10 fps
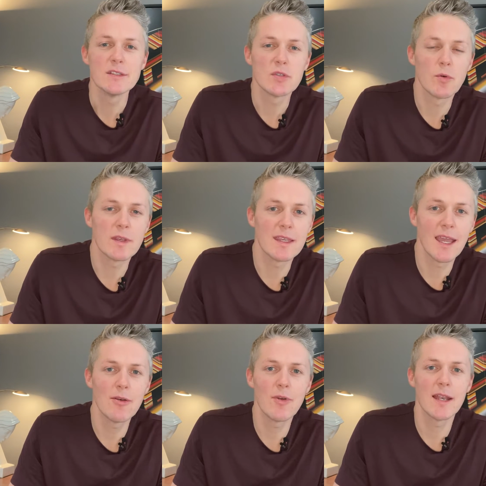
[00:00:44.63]
So
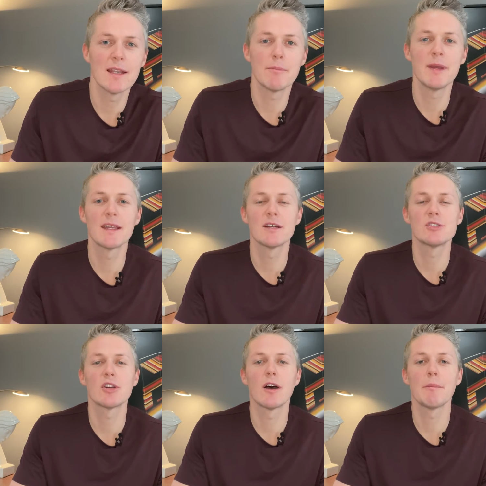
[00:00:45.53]
get ready to pick your
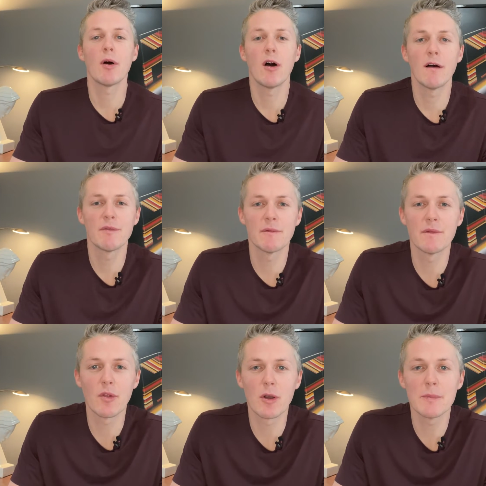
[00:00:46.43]
job off the
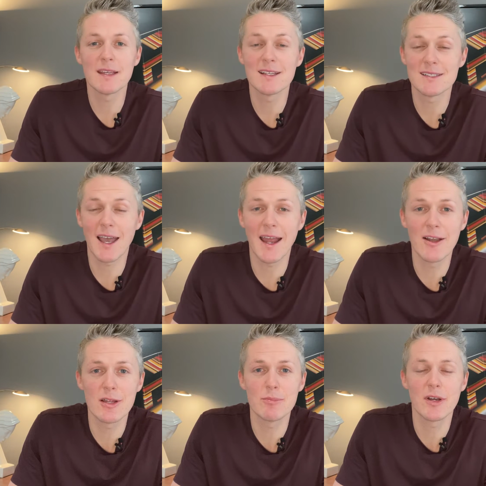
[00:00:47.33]
floor because I
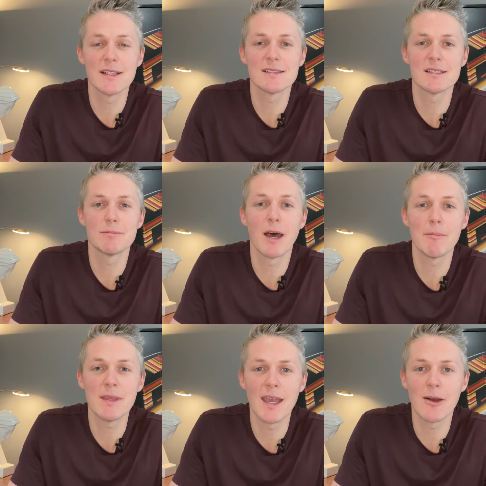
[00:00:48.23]
already priced this
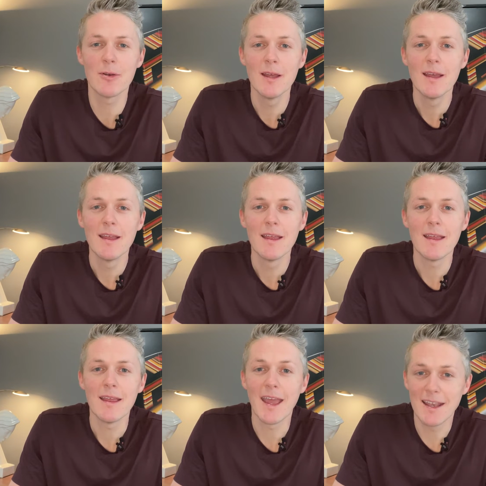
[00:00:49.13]
puppy out
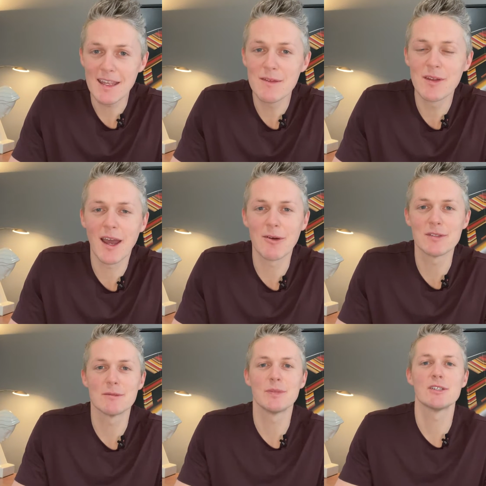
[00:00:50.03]
and even I
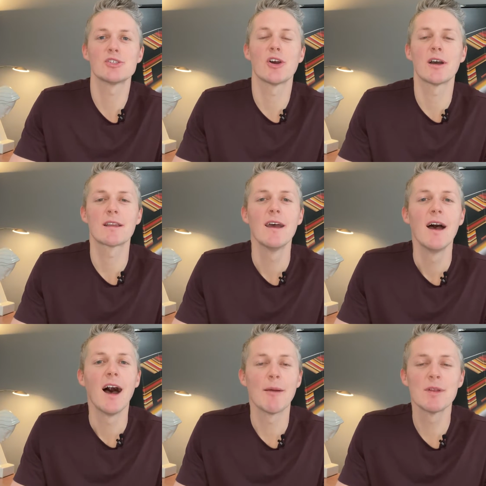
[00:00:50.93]
was a bit shocked.
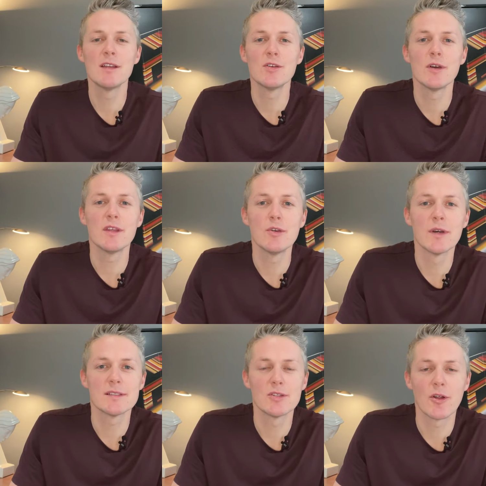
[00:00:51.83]
I'm gonna do a
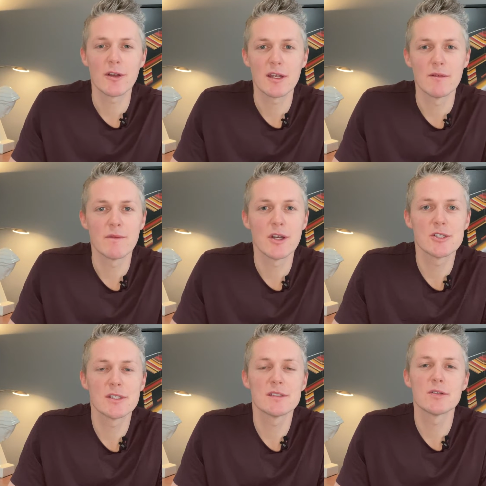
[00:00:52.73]
US dollar
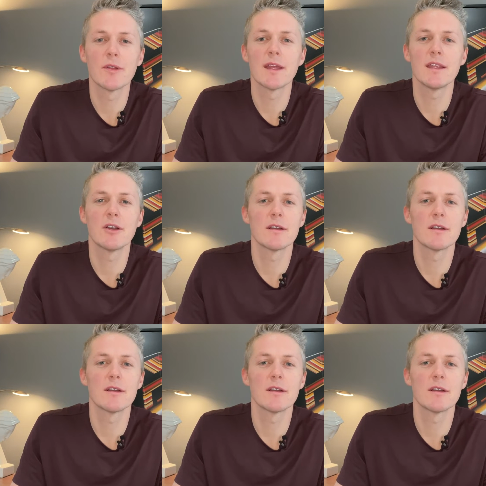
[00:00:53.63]
conversion so that you're